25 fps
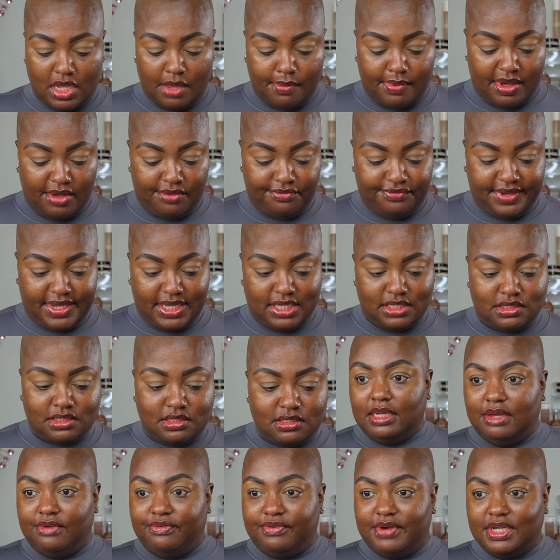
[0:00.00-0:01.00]
About Face
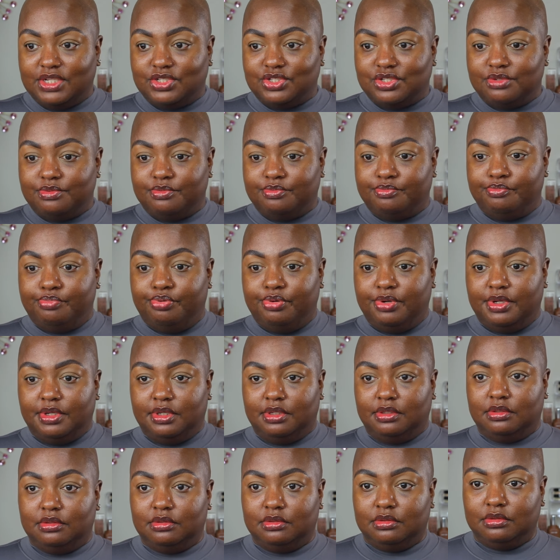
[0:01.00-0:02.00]
if I should
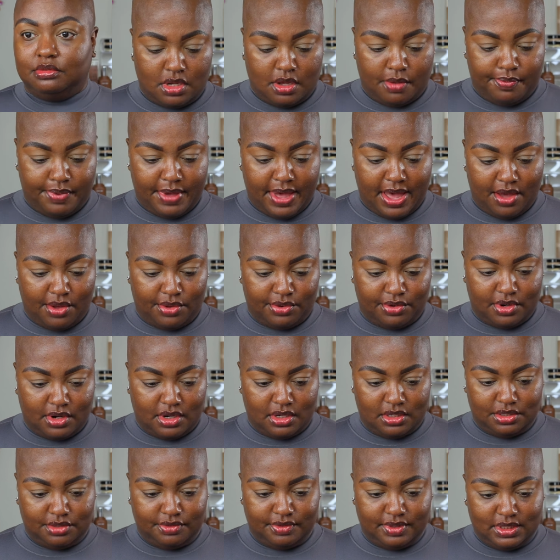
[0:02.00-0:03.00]
put a powder
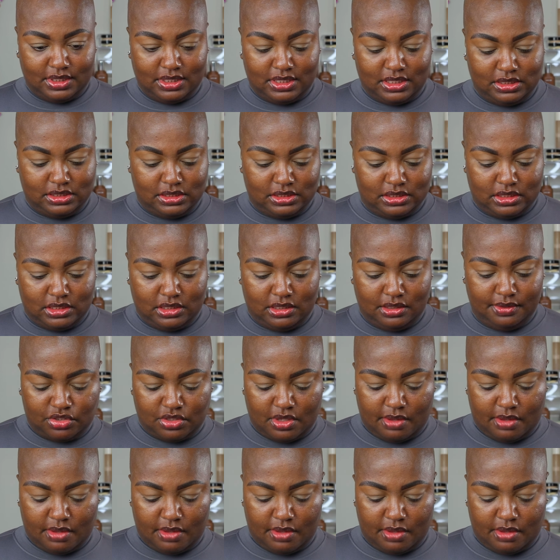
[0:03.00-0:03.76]
under it. Let's see.